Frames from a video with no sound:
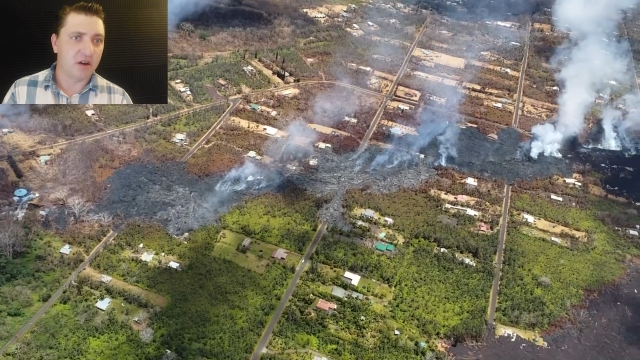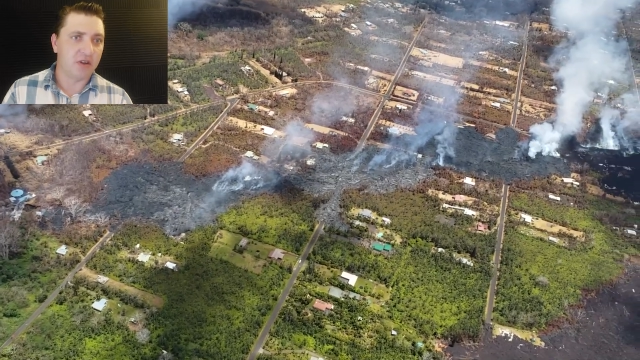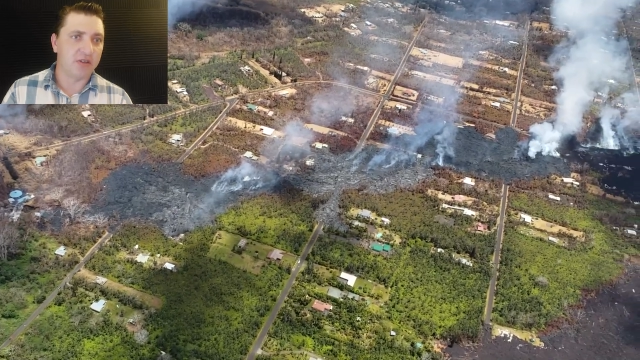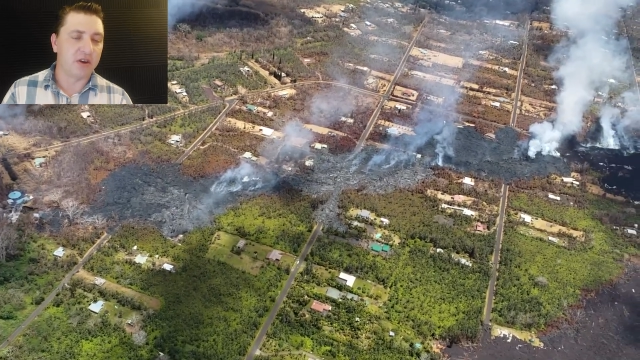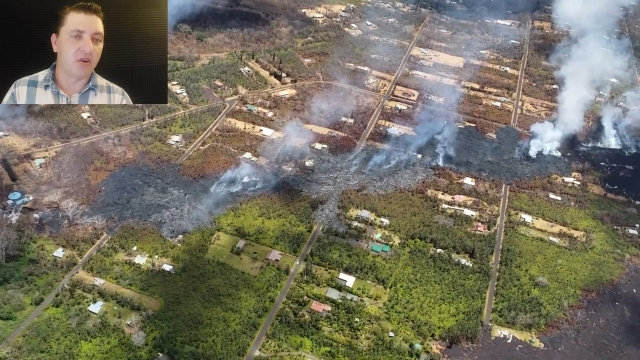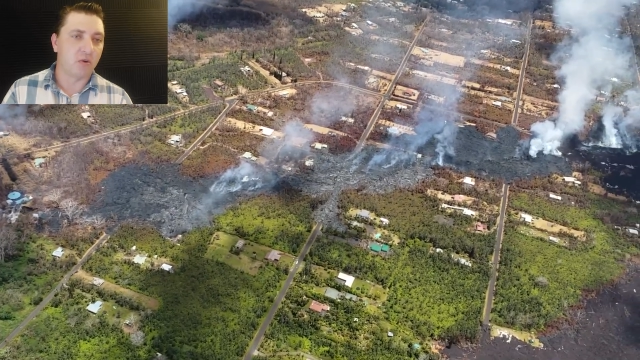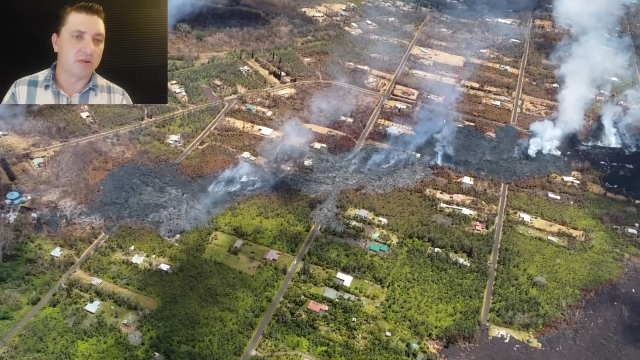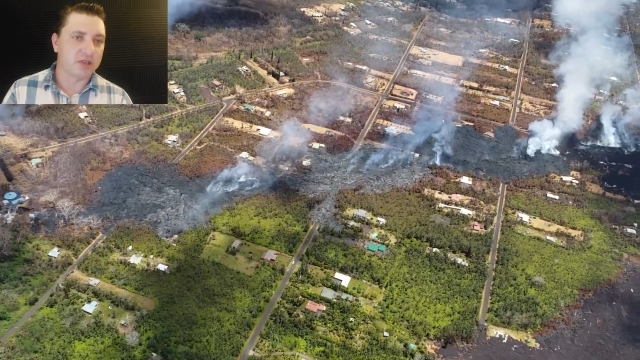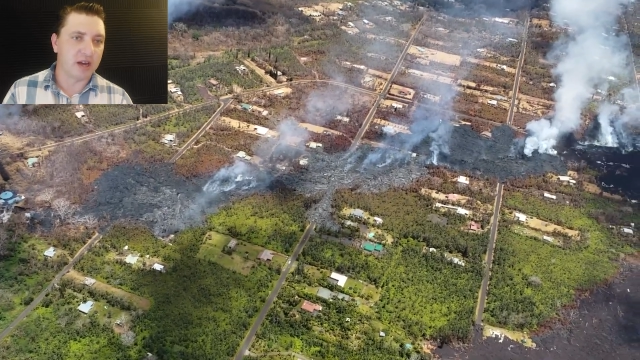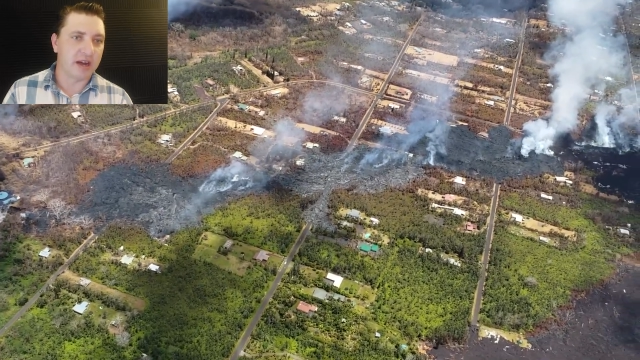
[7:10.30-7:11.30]
on the
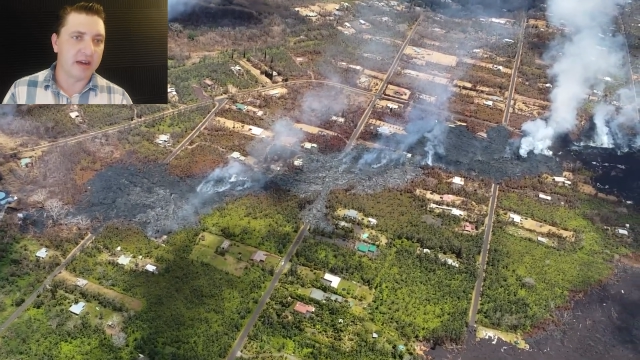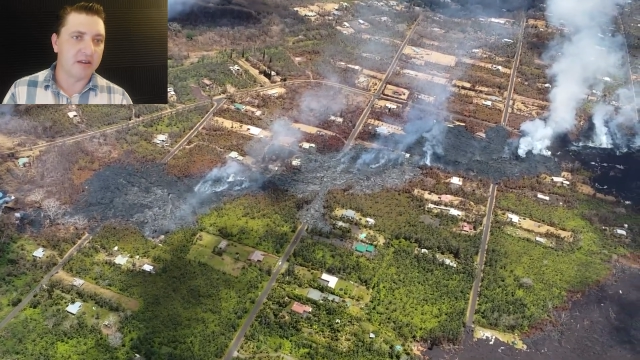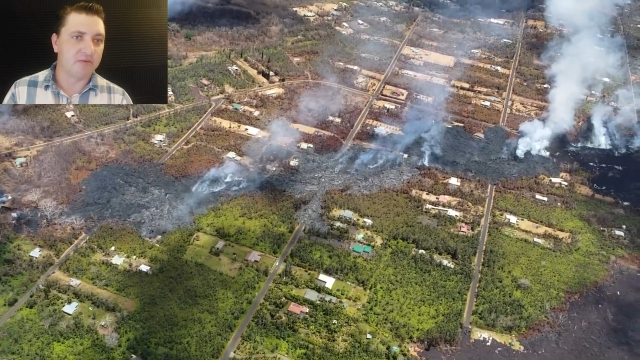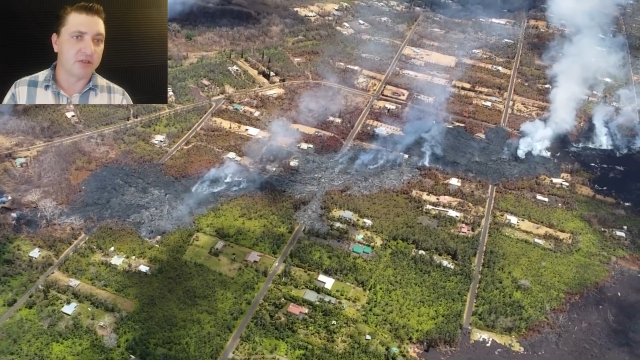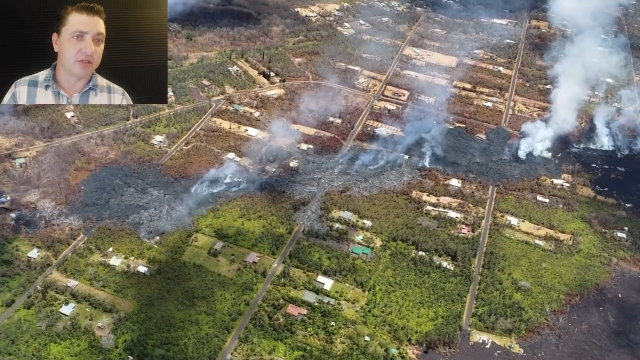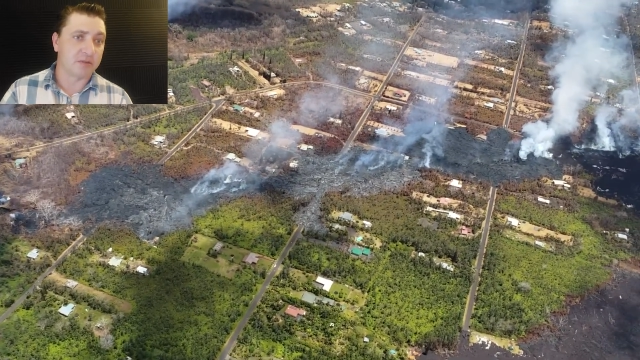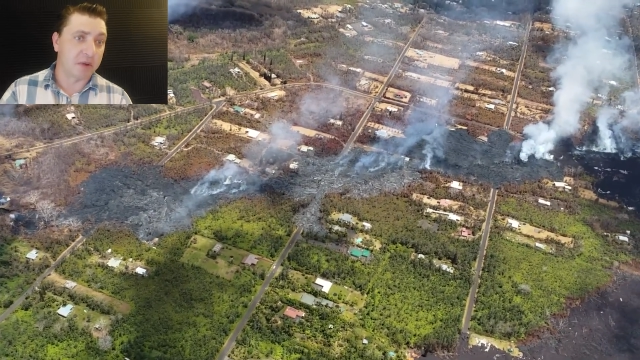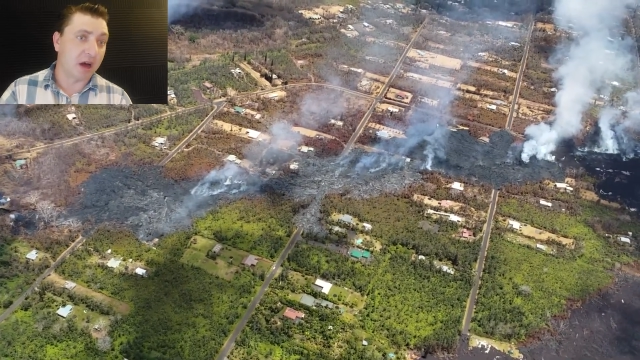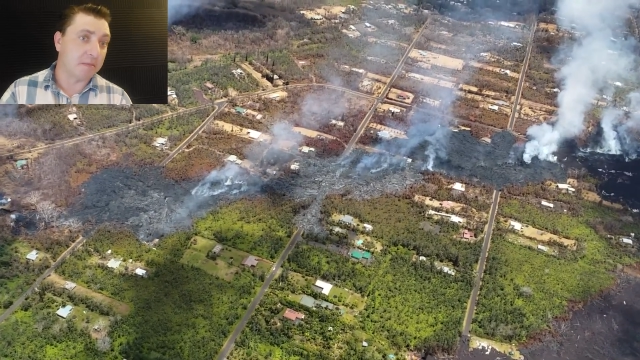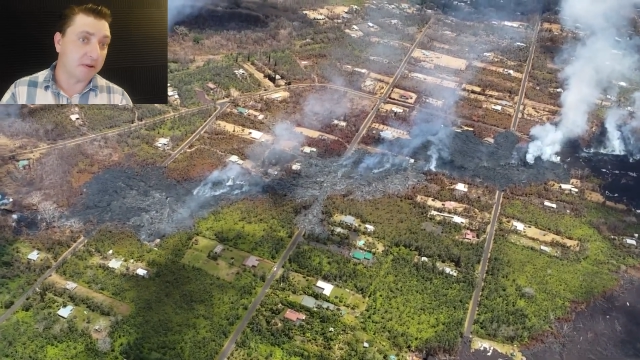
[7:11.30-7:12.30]
north side, which is the
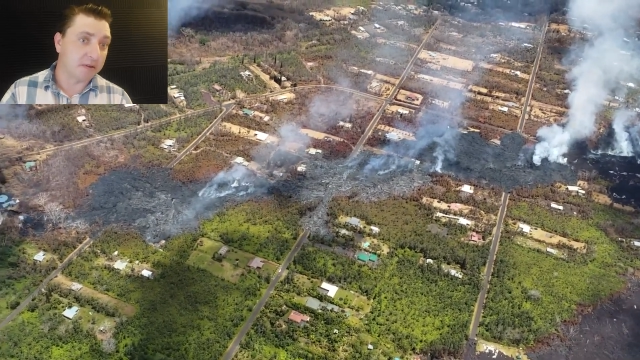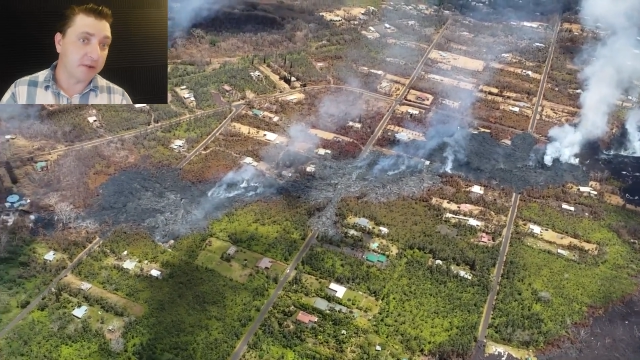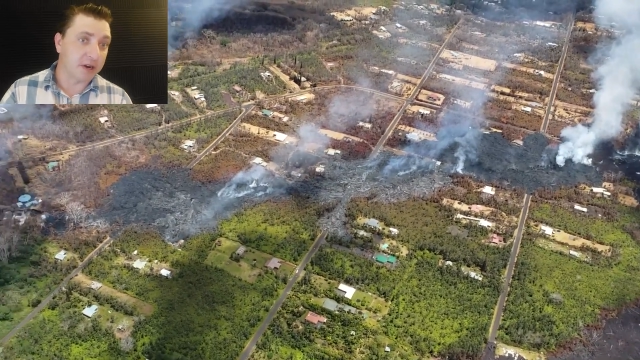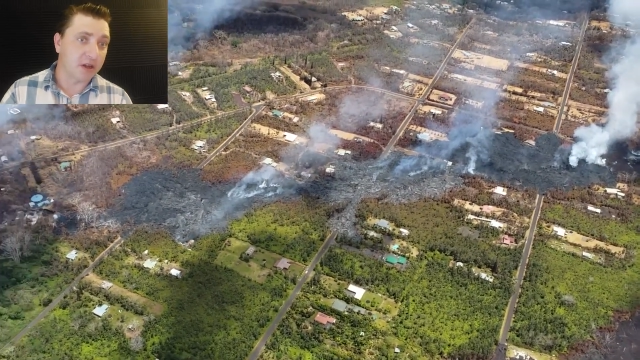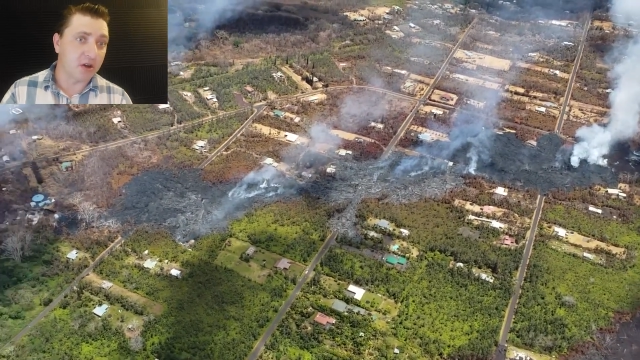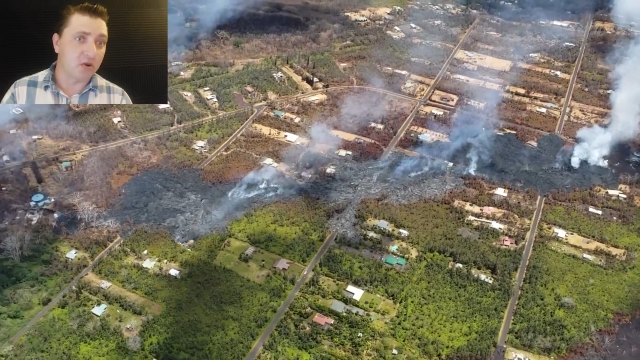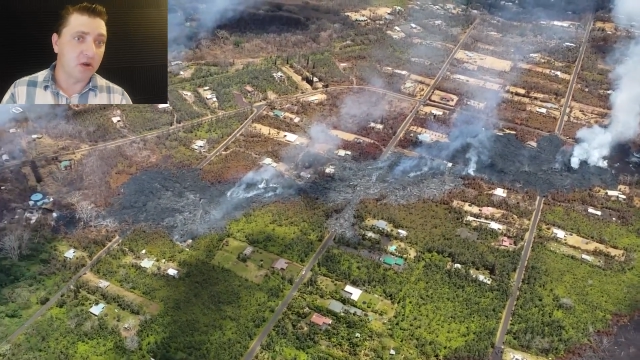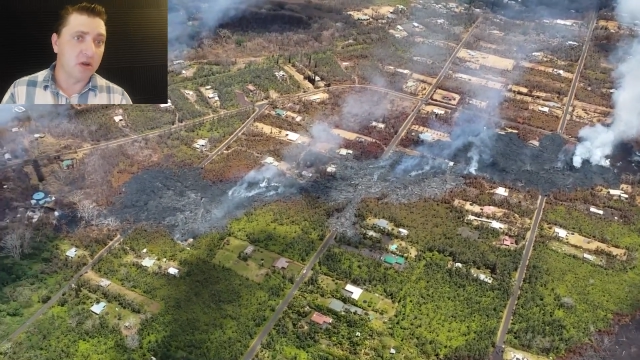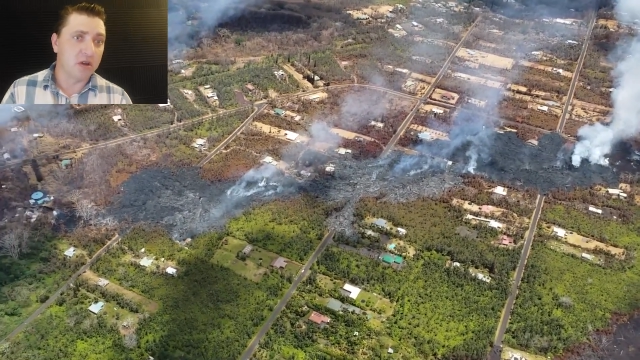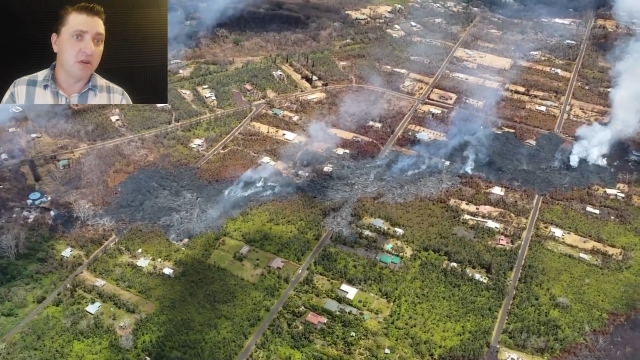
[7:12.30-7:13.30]
bottom of the video,
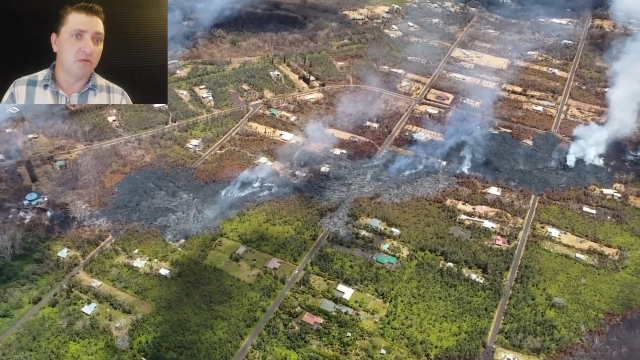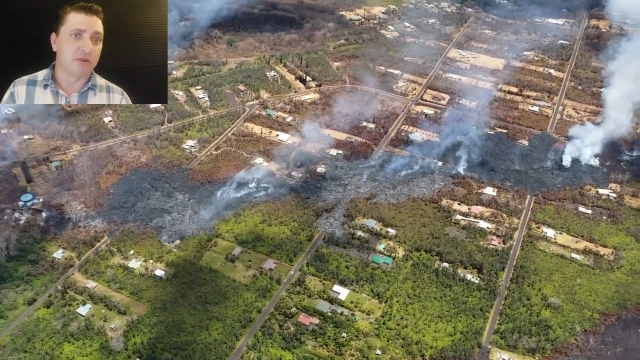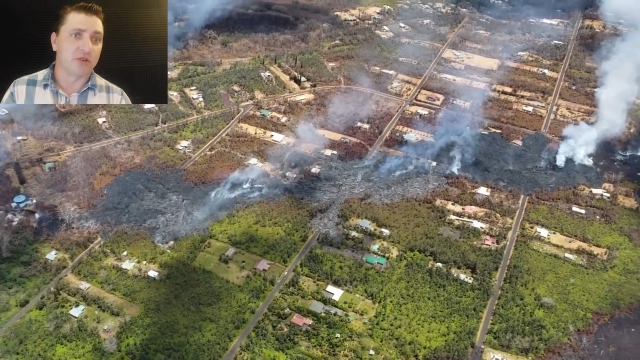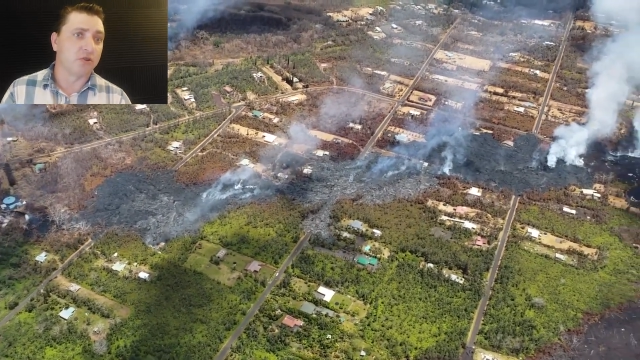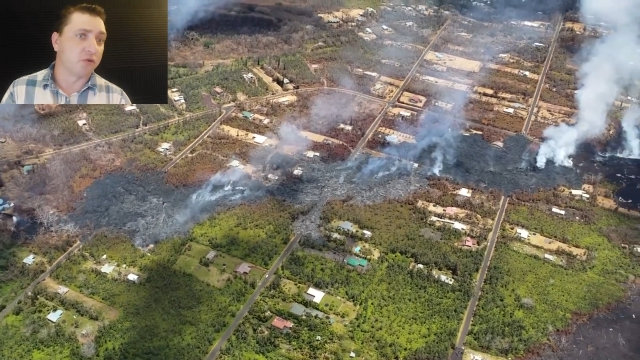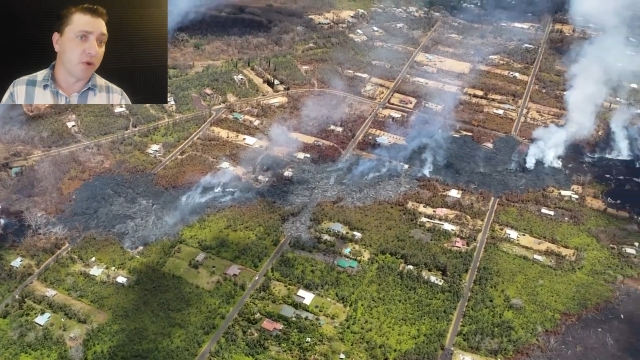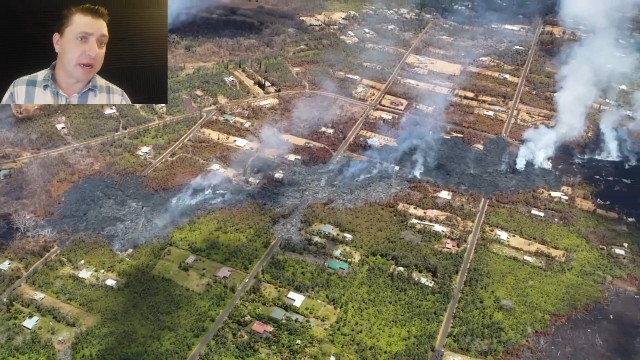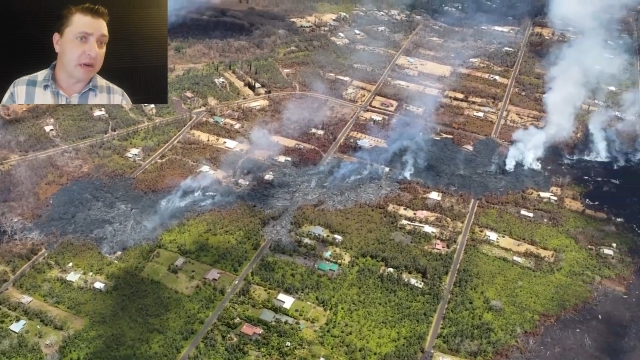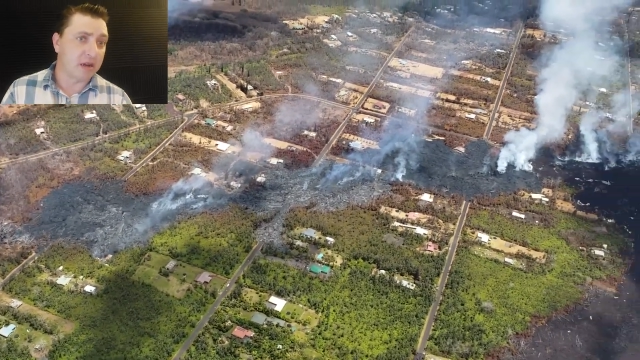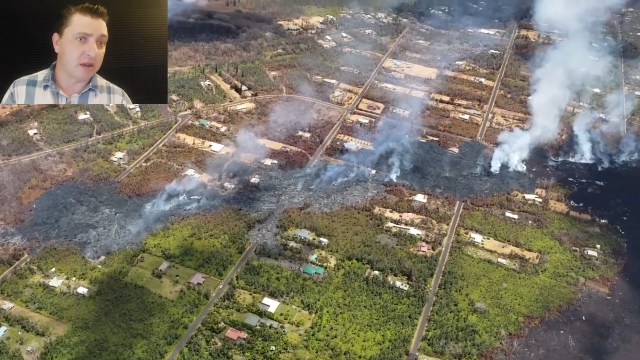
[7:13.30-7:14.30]
we're still
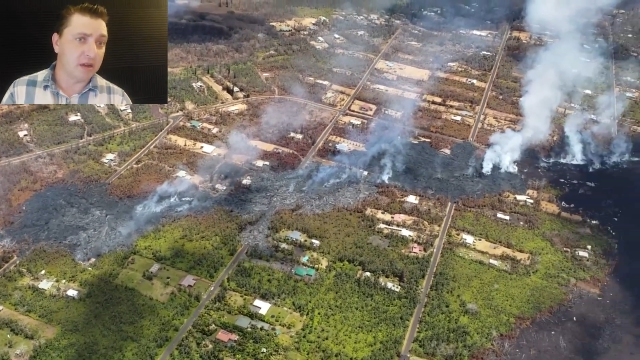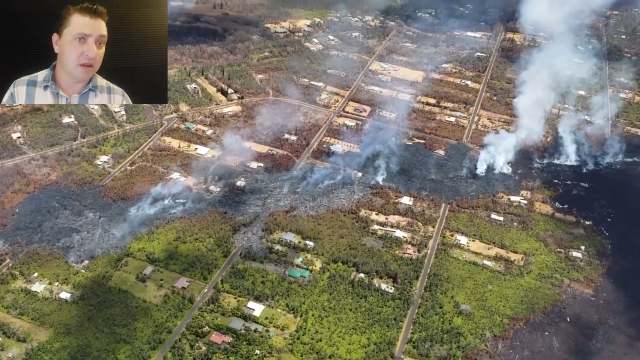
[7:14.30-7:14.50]
green.